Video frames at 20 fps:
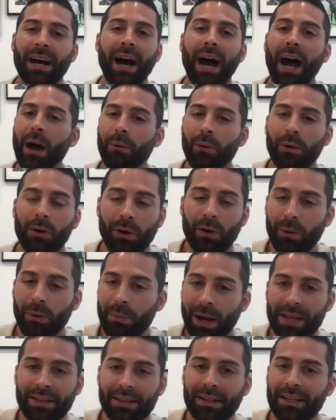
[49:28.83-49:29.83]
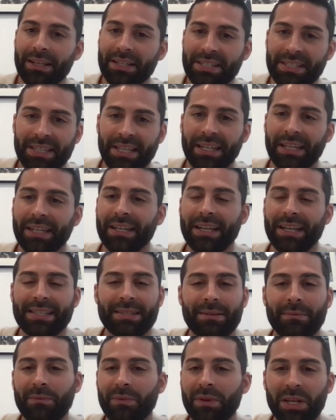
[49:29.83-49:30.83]
I will go buy the listing and get
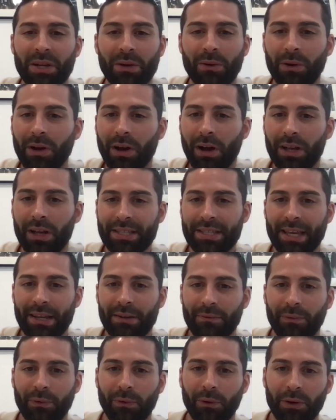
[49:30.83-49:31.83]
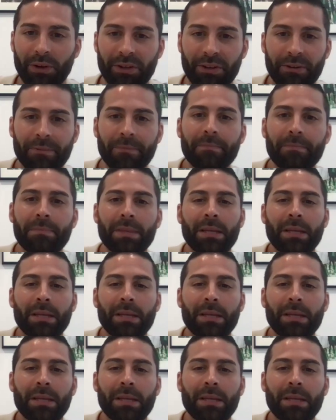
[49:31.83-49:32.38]
some video content for you.